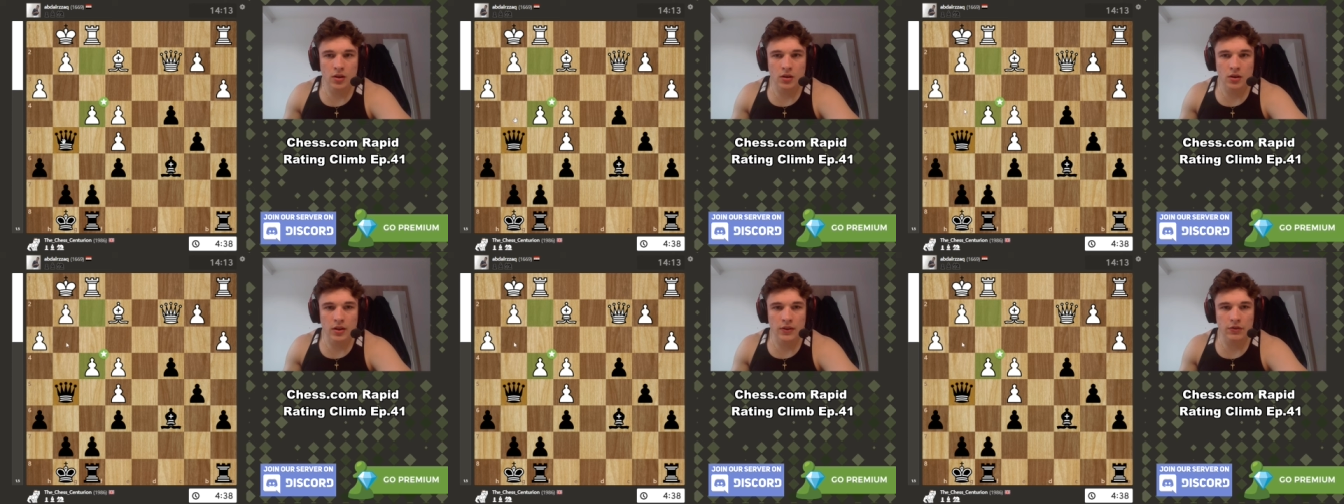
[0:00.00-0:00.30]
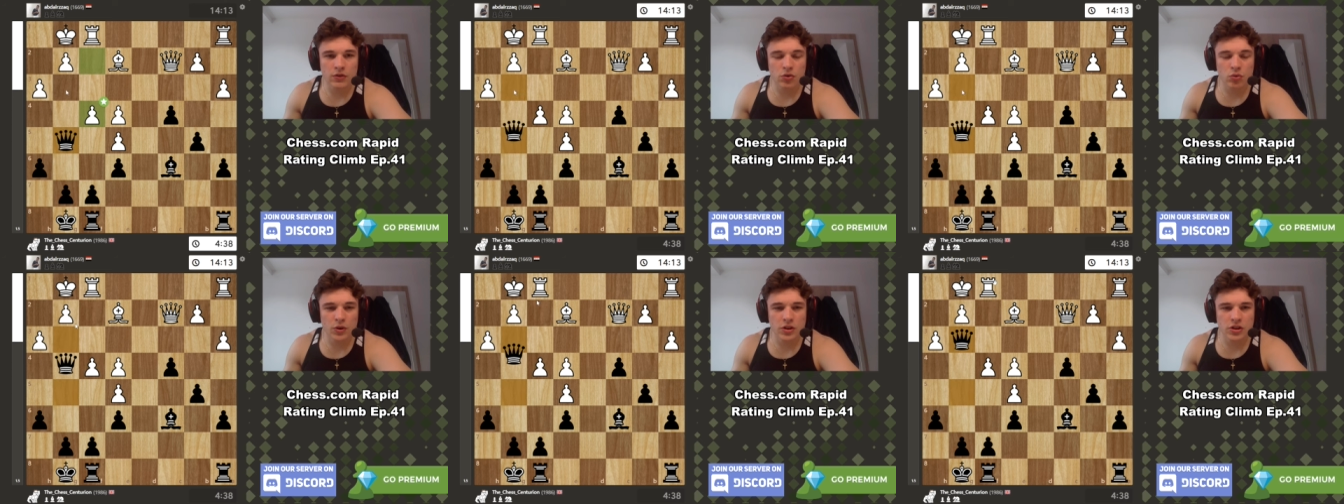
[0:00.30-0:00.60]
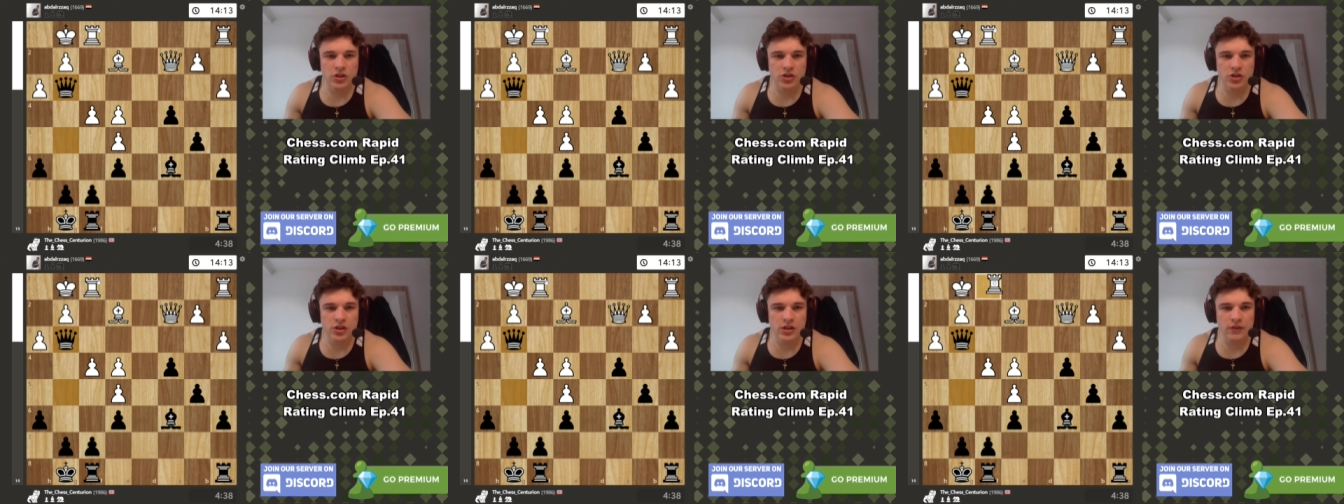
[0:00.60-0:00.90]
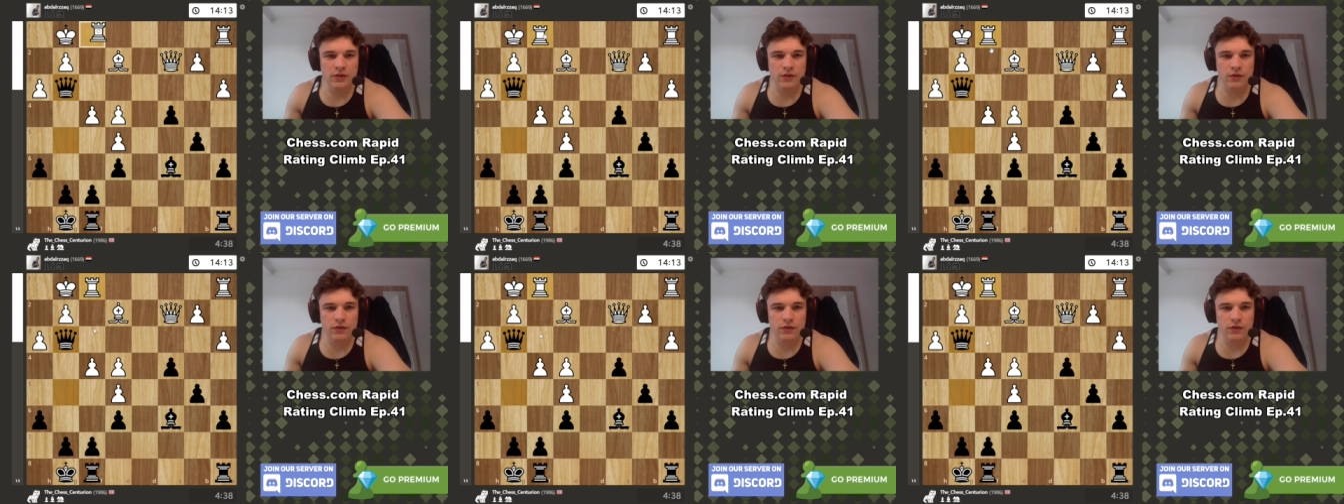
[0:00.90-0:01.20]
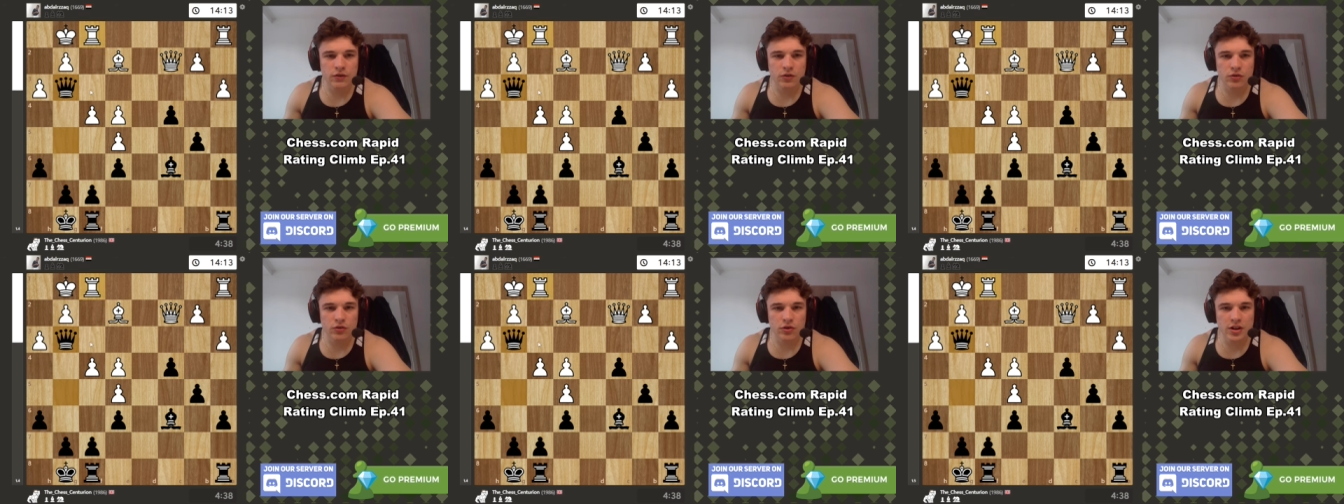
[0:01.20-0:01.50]
If queen g
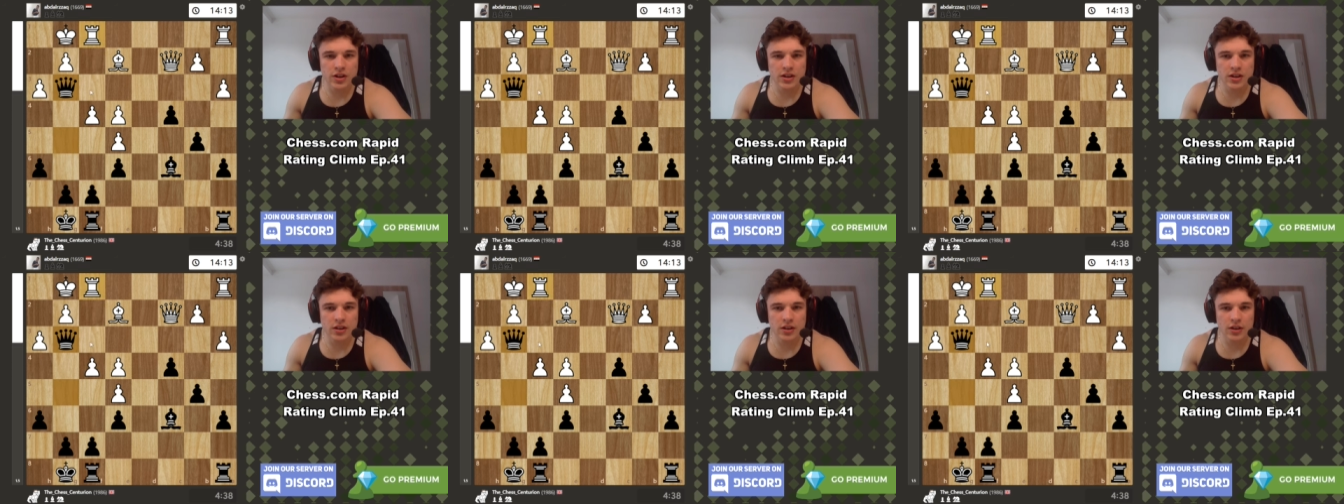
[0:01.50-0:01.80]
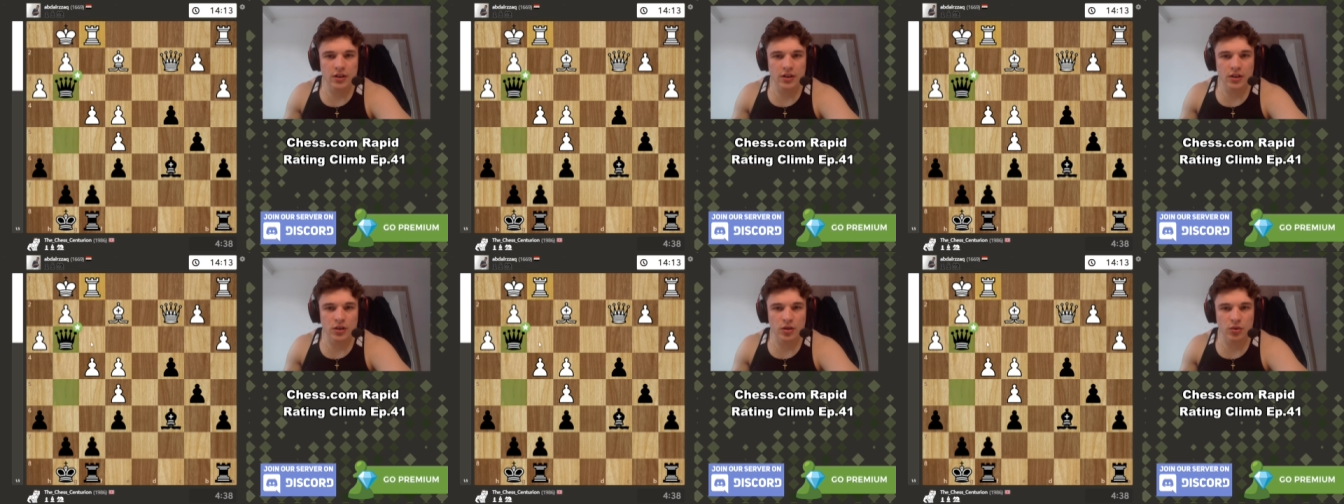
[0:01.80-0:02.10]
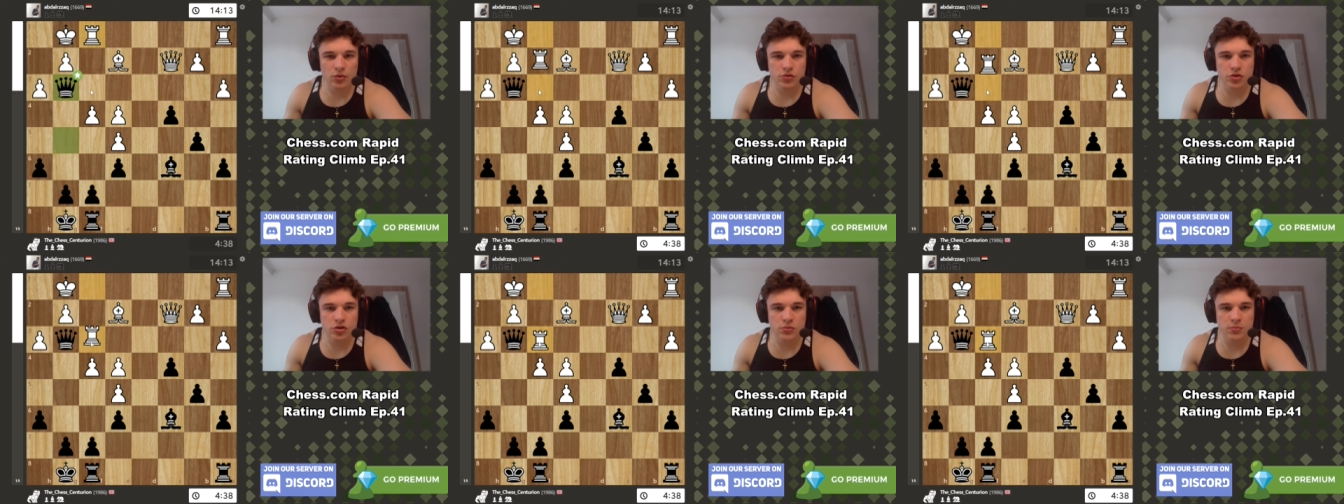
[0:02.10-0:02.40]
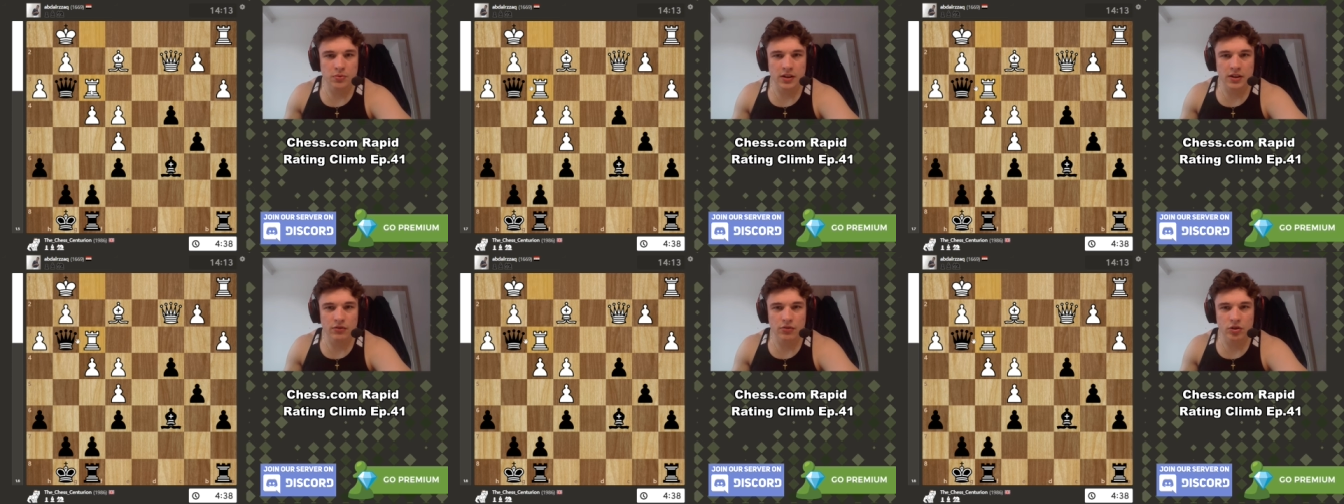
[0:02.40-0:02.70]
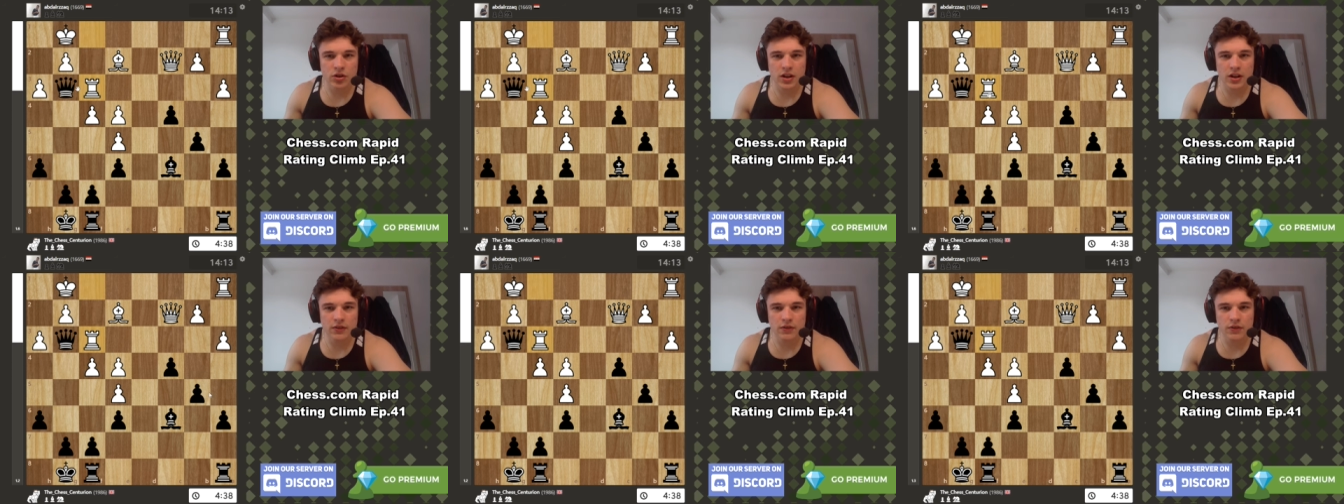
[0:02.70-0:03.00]
three, can he not just play
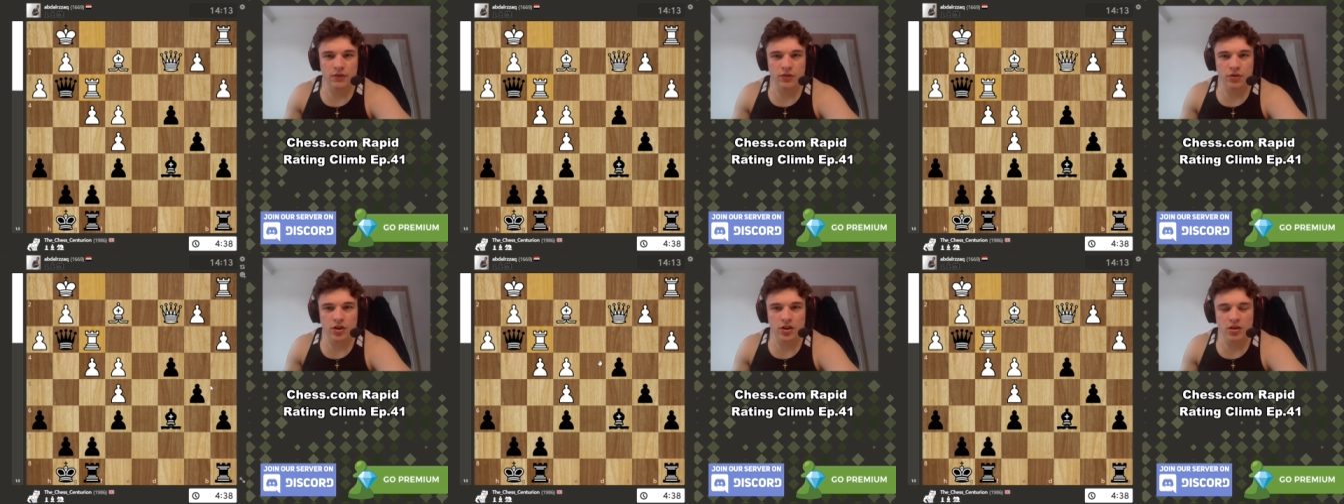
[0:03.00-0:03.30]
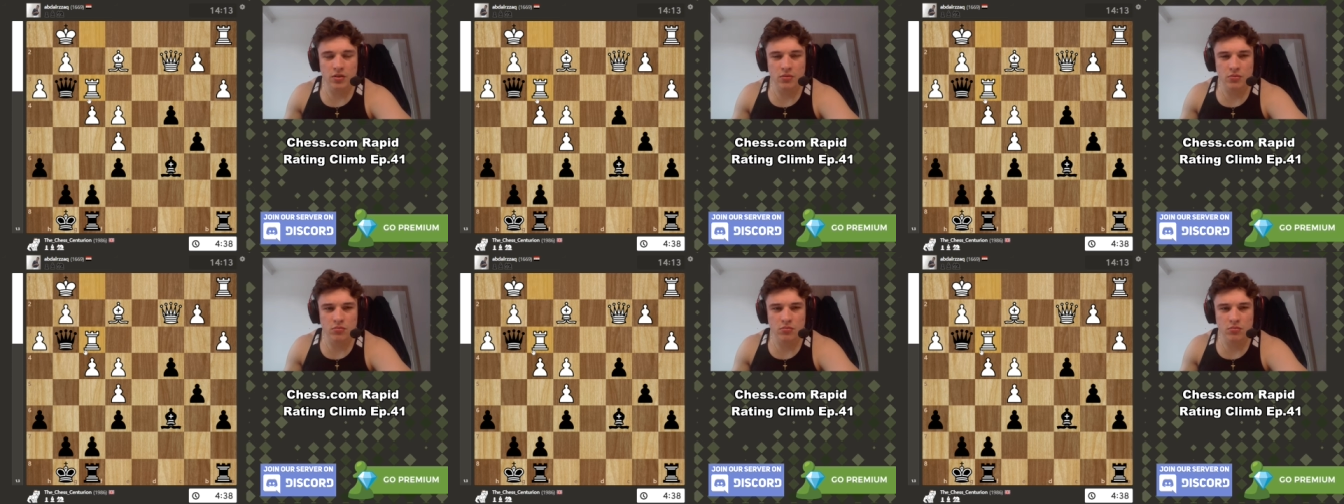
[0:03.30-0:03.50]
rook f three?